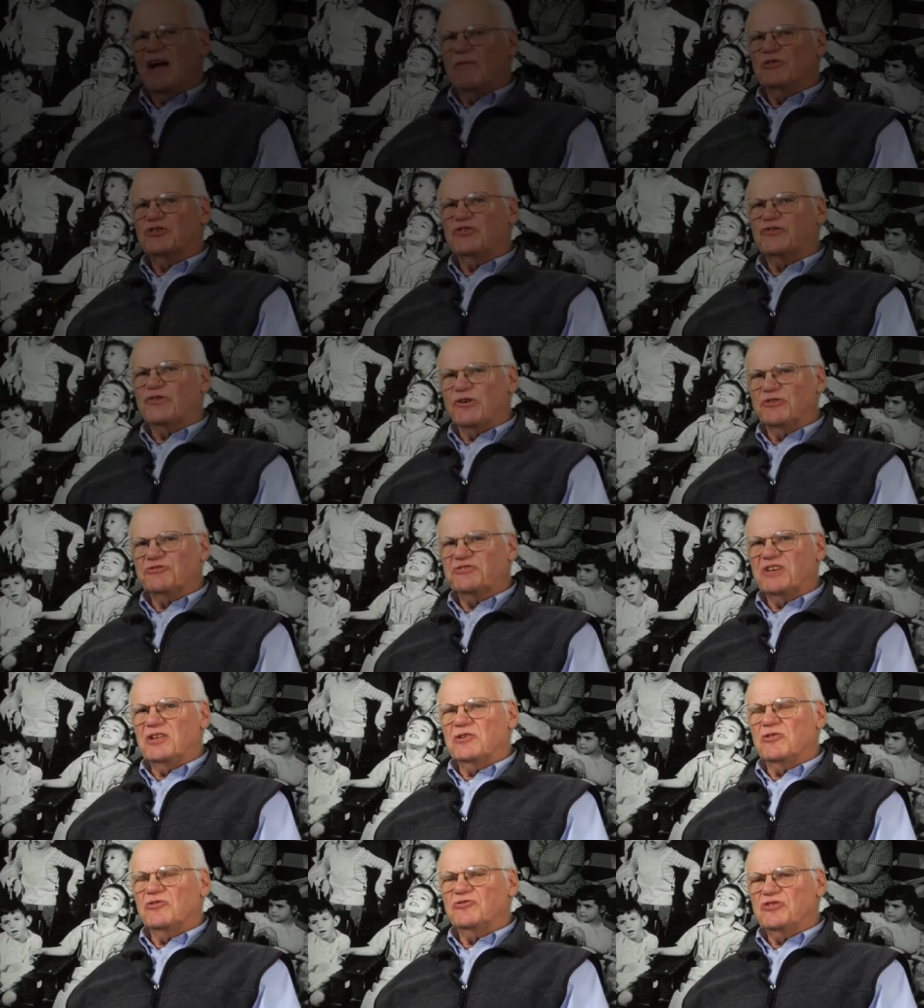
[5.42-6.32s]
was first
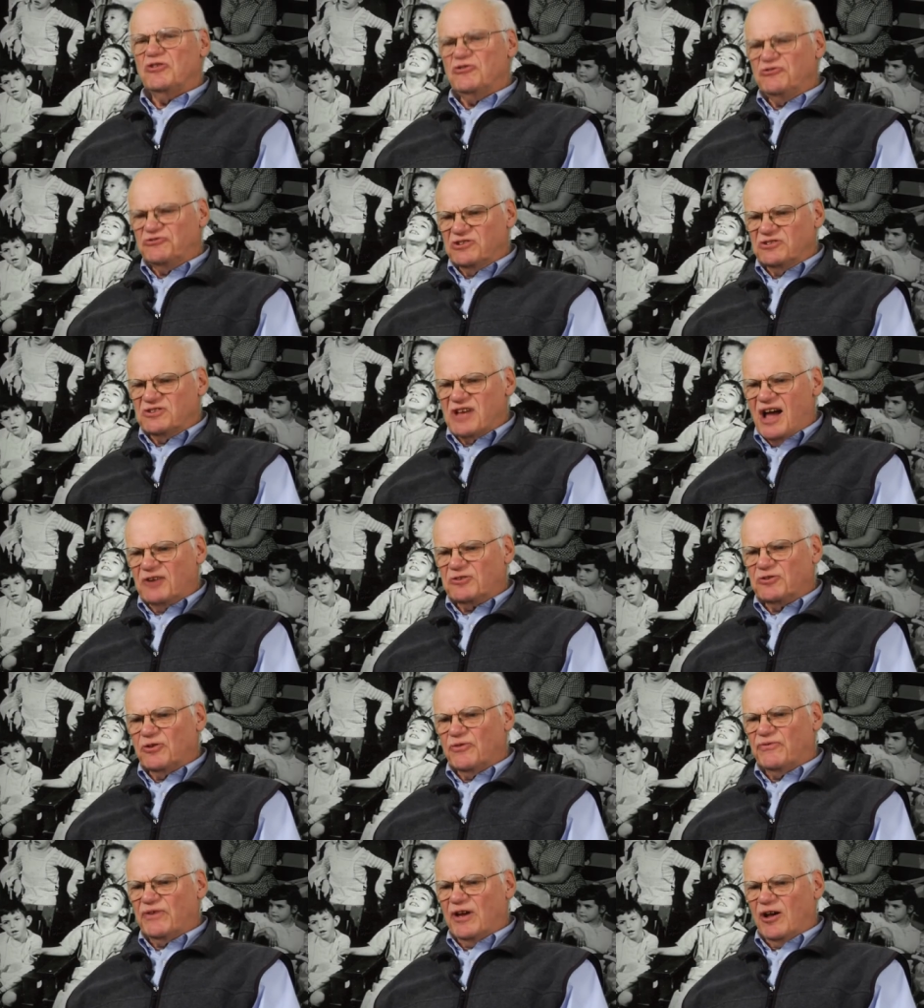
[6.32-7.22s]
introduced to
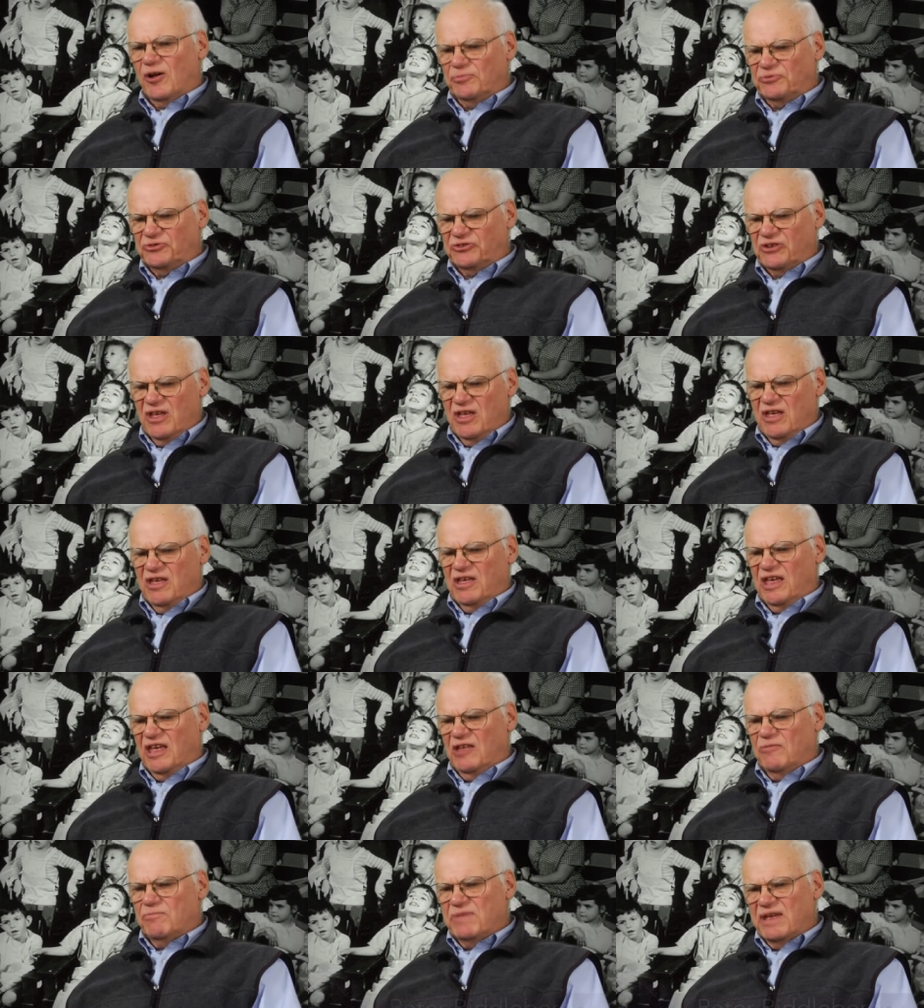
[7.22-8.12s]
Dr. Phelps
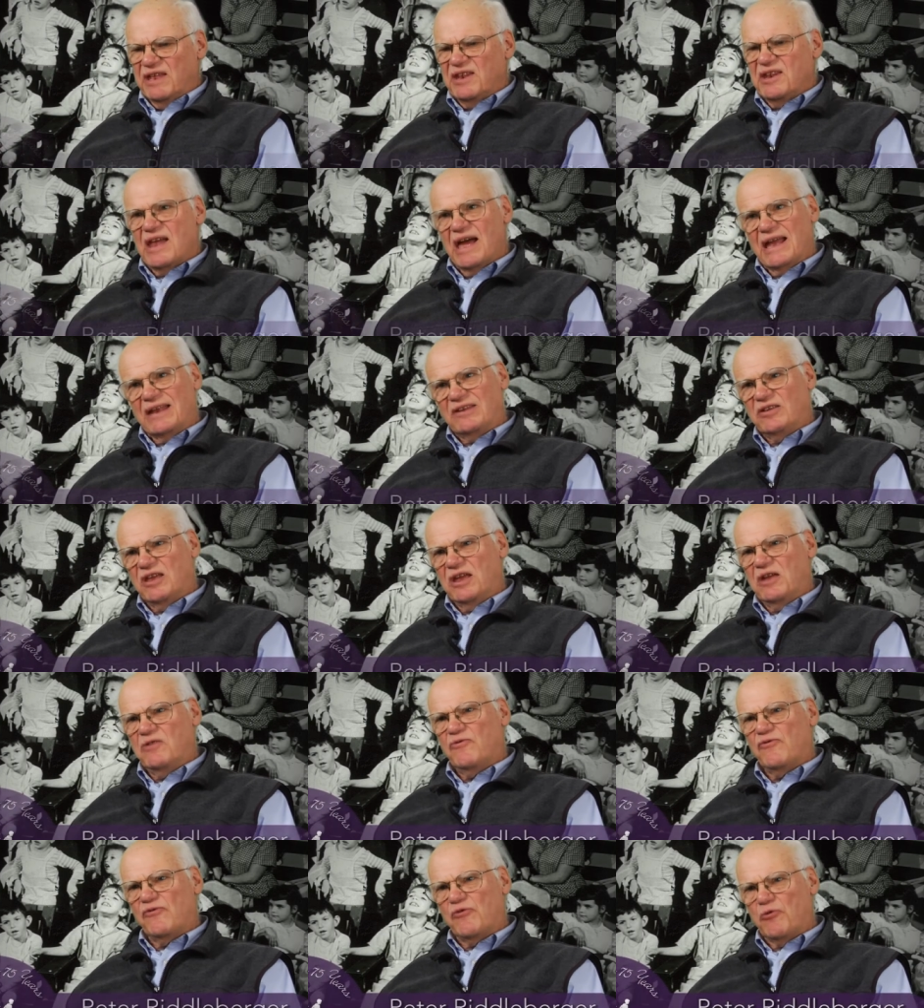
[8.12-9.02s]
in mid
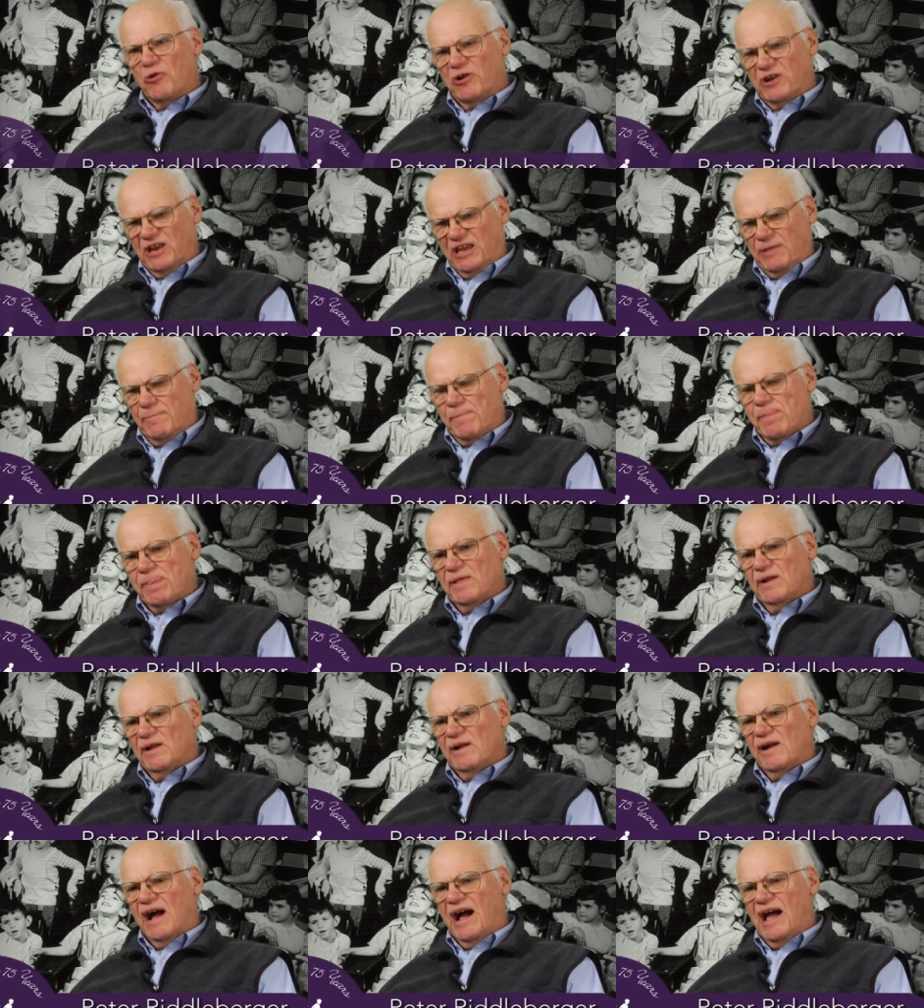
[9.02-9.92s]
1940.
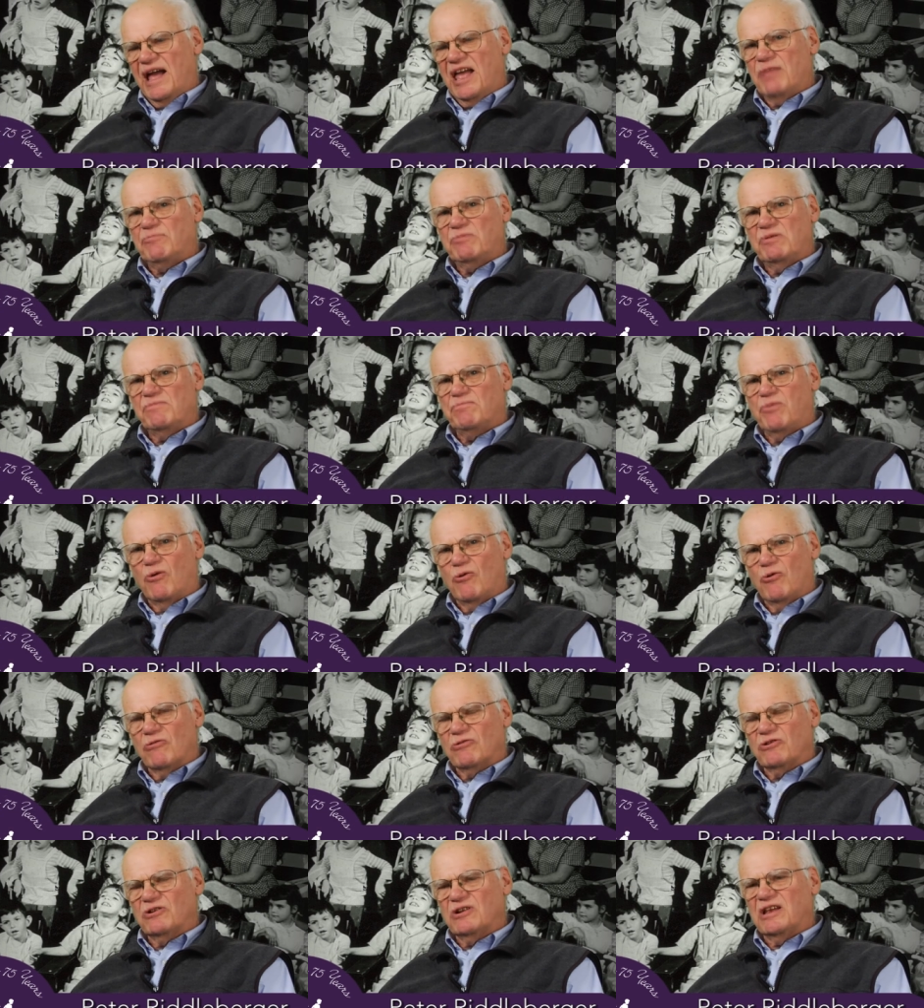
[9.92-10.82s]
I had been
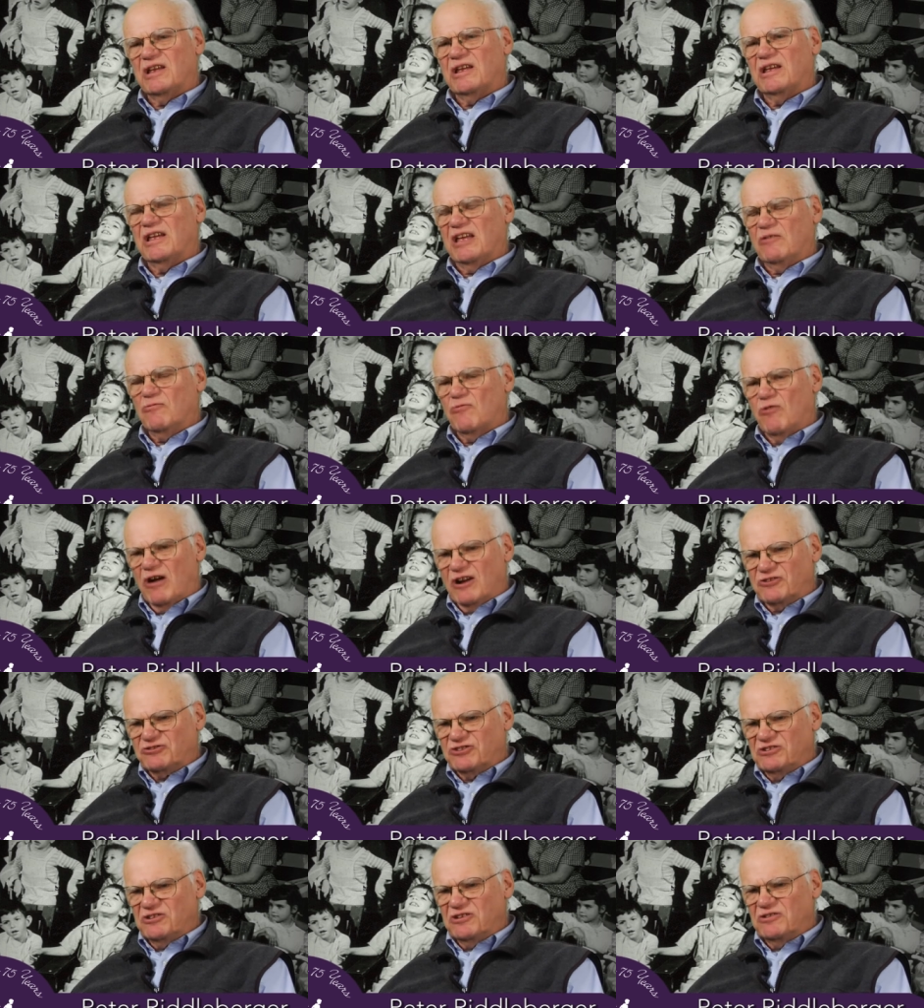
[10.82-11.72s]
born in
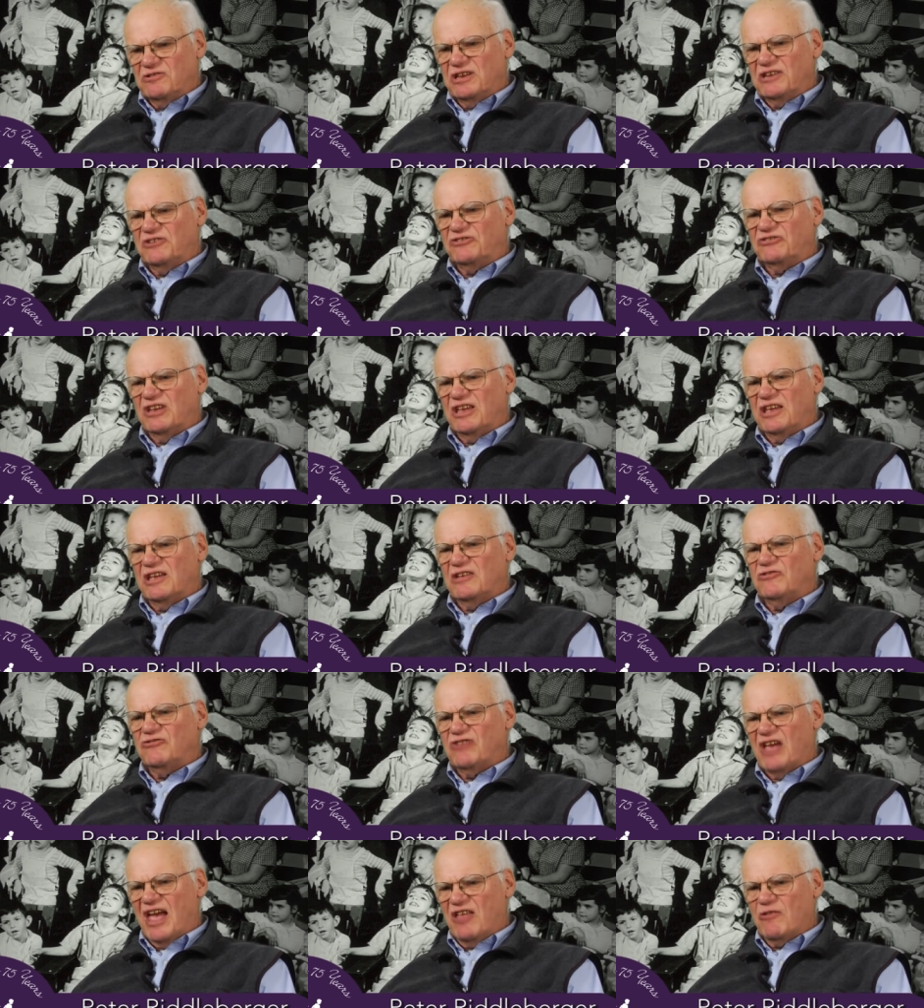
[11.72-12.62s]
Washington, D.C. in
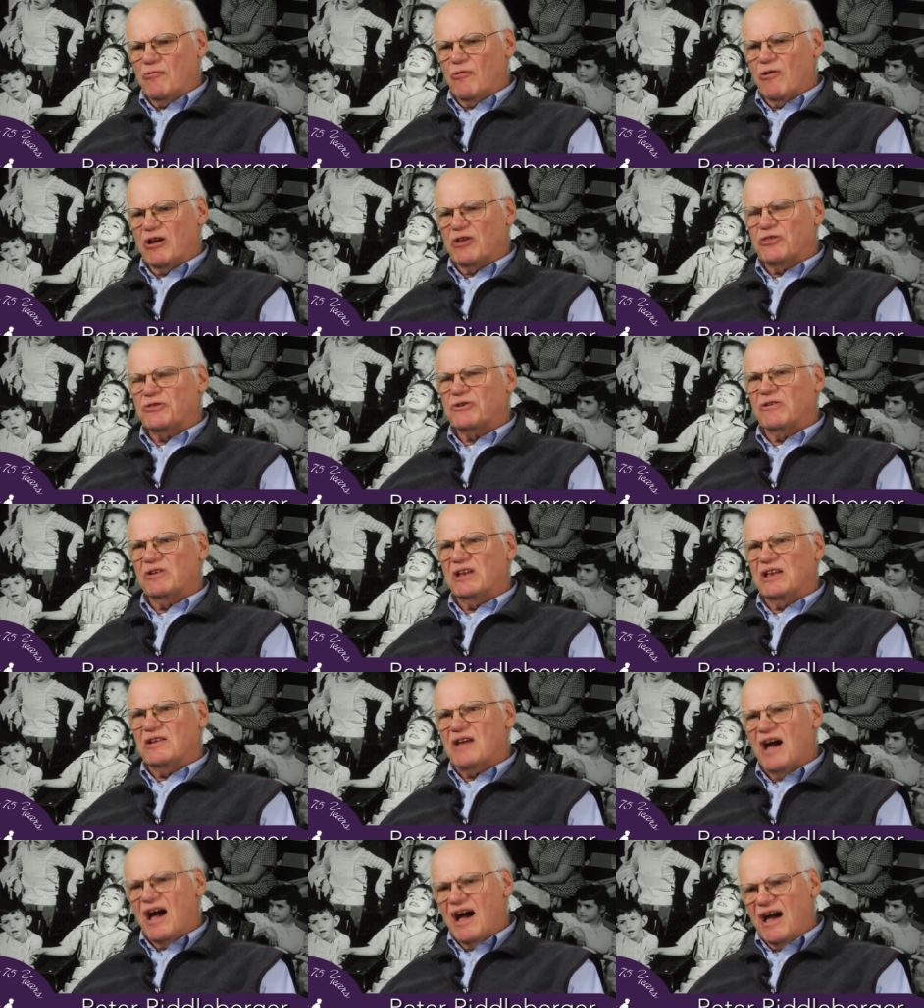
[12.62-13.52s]
January
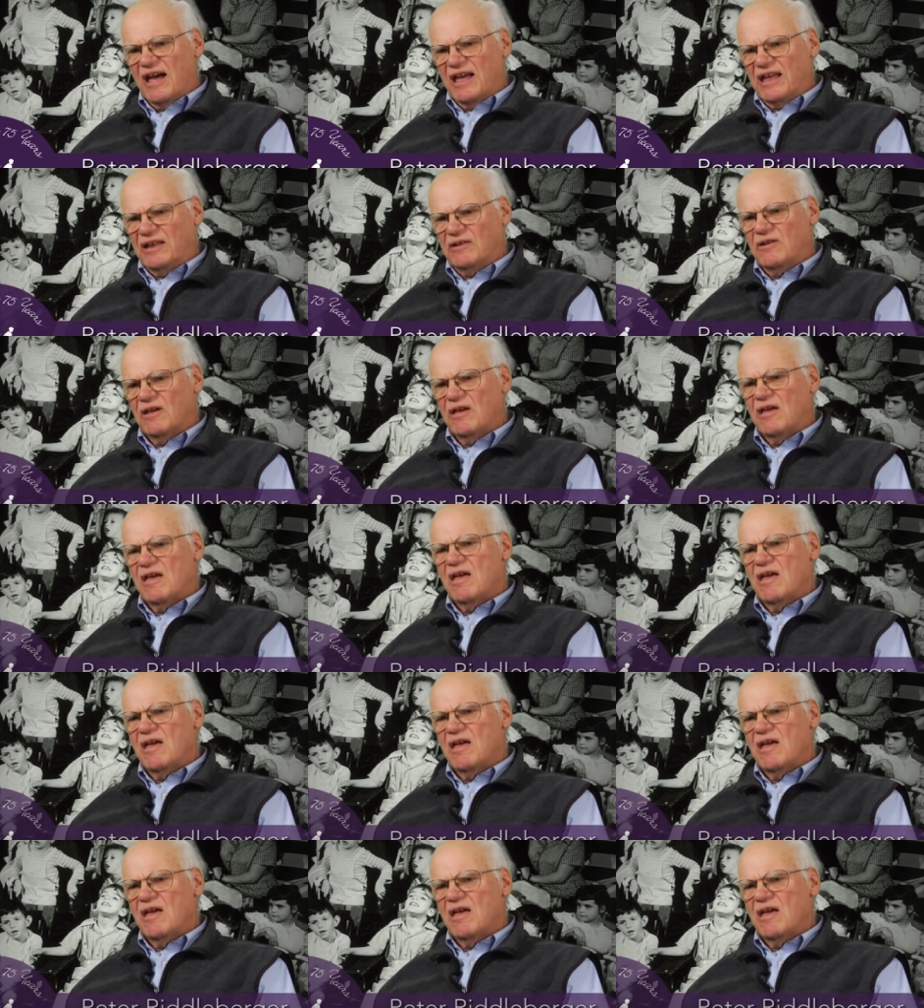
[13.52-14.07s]
39.